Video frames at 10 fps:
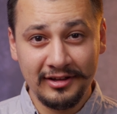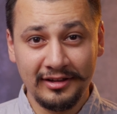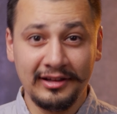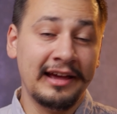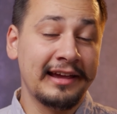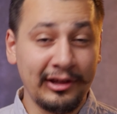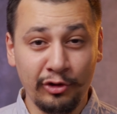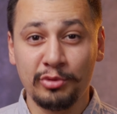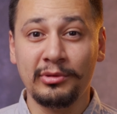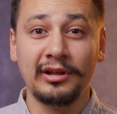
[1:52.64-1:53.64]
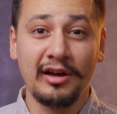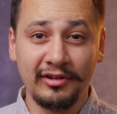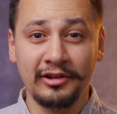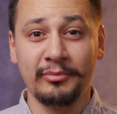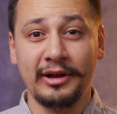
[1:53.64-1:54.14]
like a normal
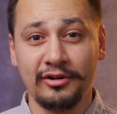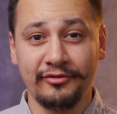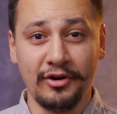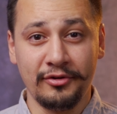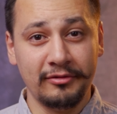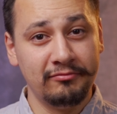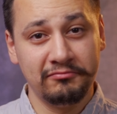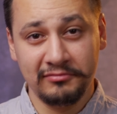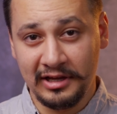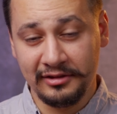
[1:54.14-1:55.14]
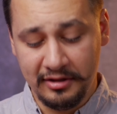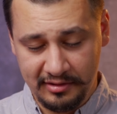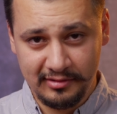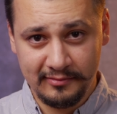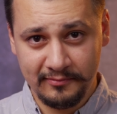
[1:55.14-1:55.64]
lavalier microphone, like
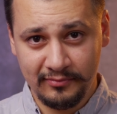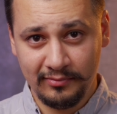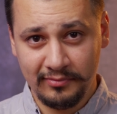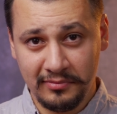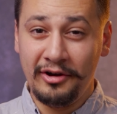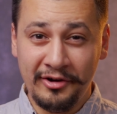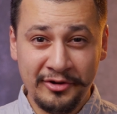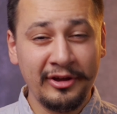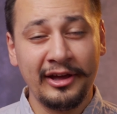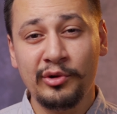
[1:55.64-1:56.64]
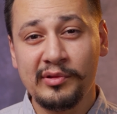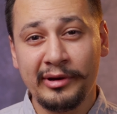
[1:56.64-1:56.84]
this. Or you can use